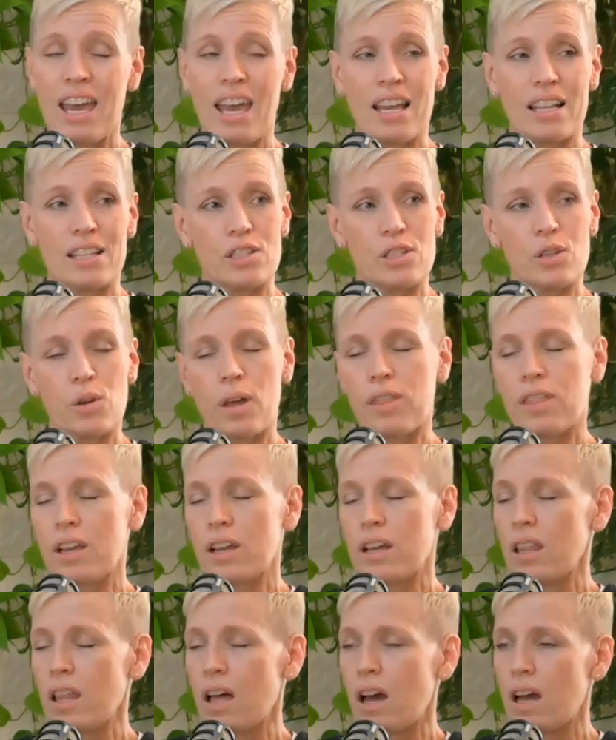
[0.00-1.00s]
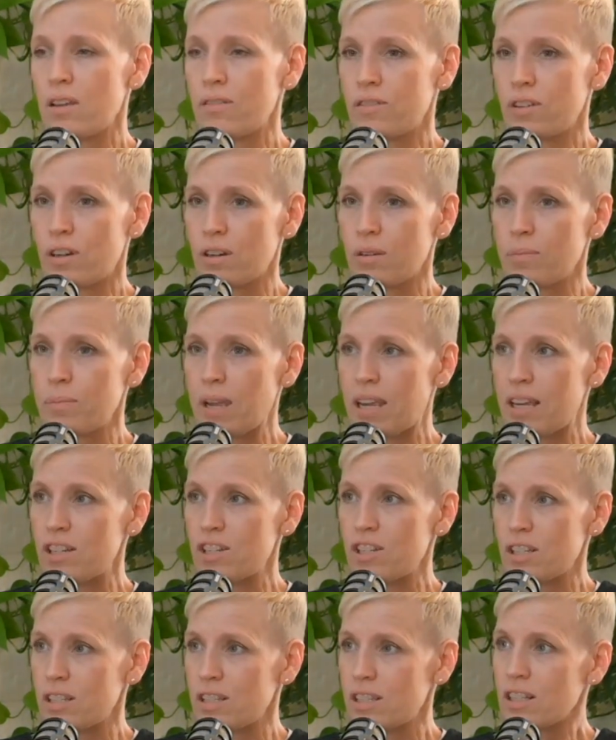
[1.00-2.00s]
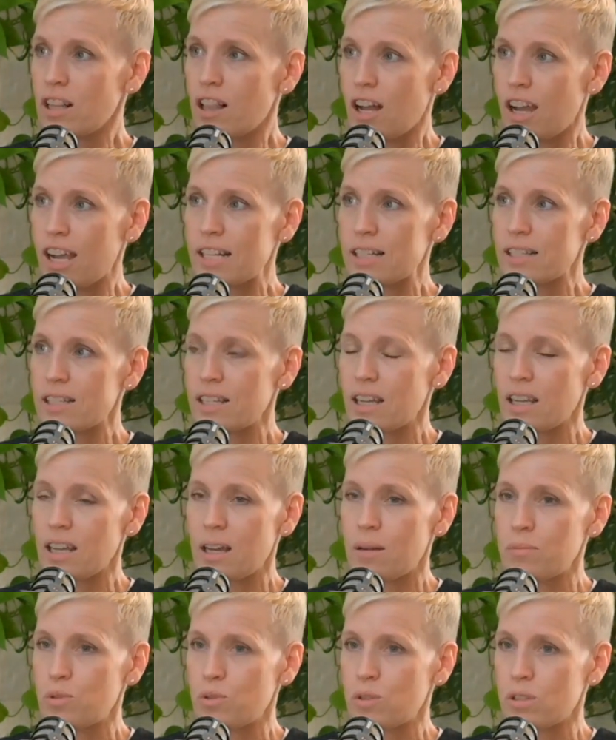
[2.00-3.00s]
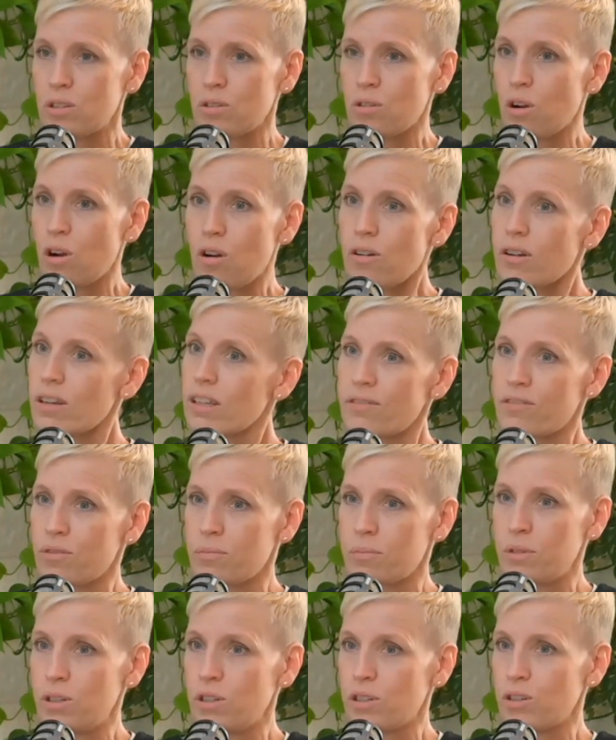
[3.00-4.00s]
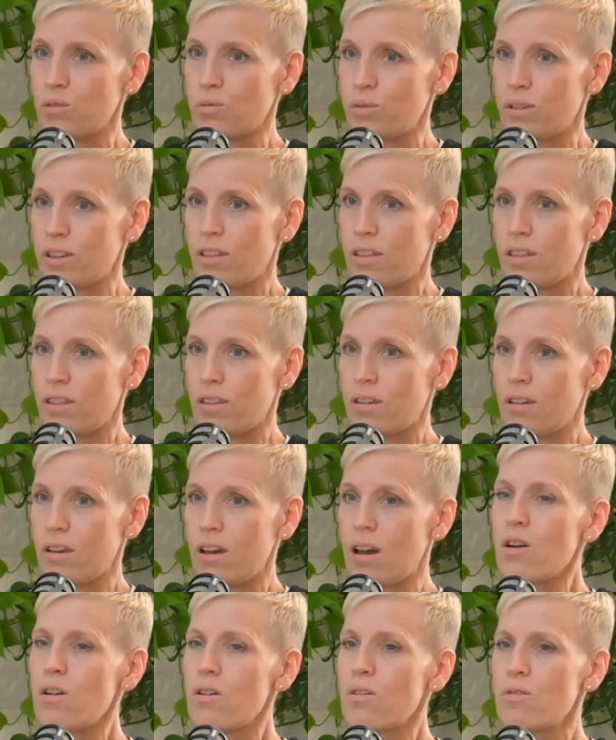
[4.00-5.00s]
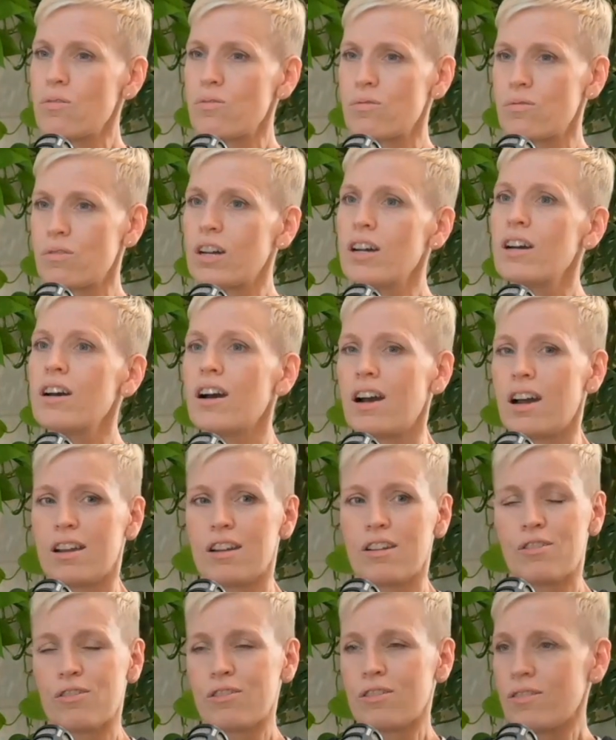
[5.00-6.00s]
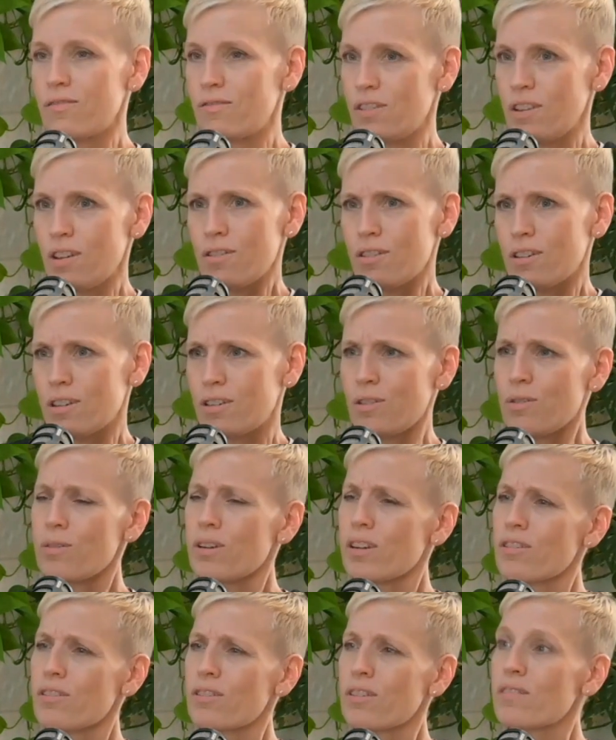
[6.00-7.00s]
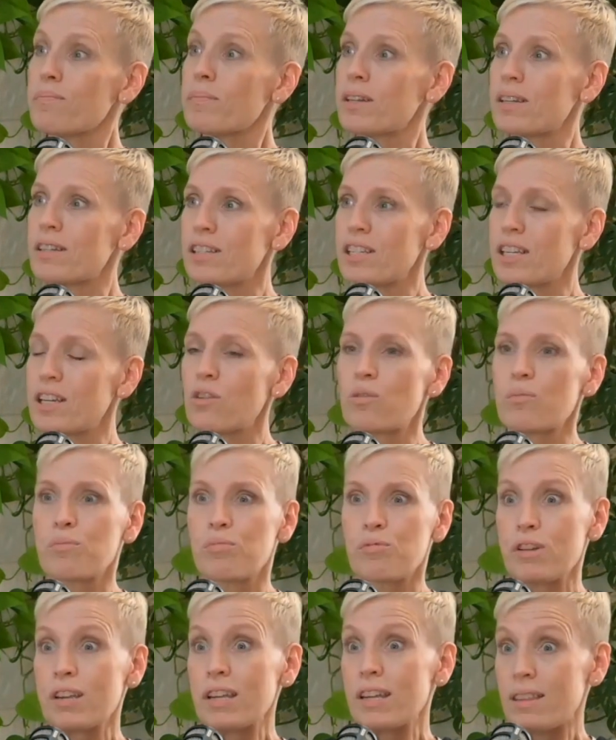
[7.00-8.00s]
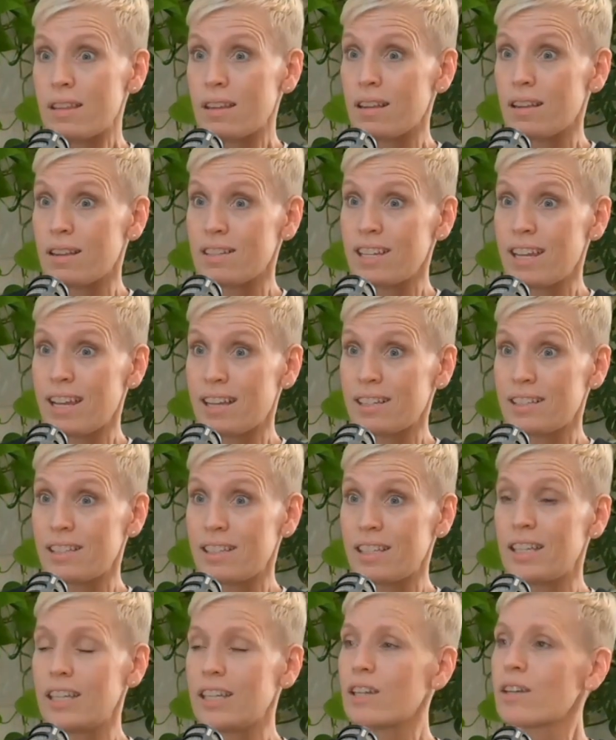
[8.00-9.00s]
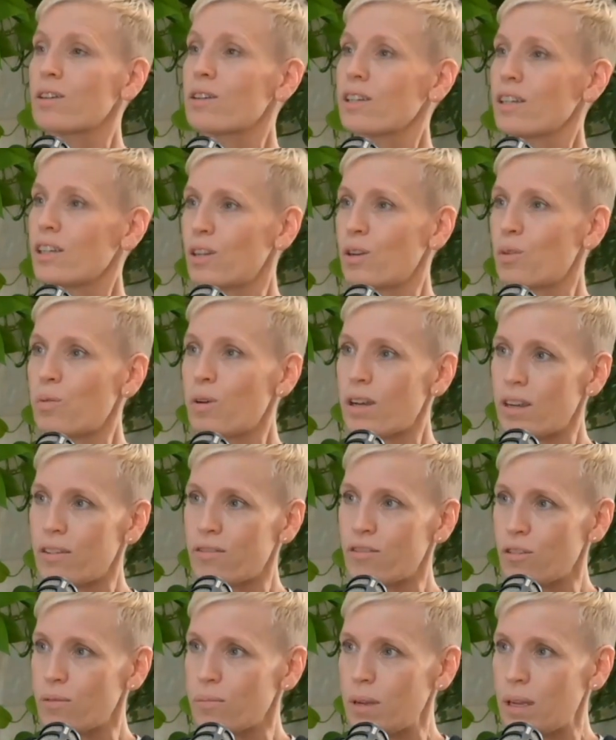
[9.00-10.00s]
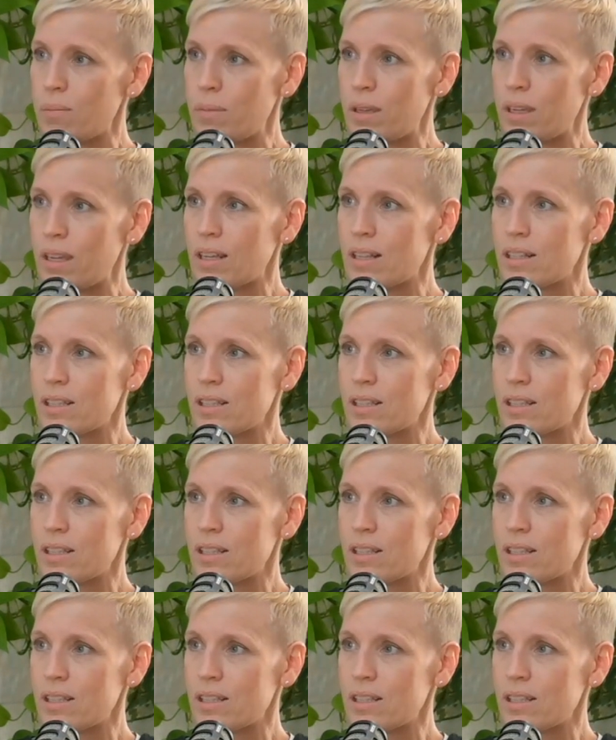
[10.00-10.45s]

And so I think a lot of our patients, clients that come to us are already familiar with, I heard of yoga, I heard of meditation or breathing technique, whatever it may be.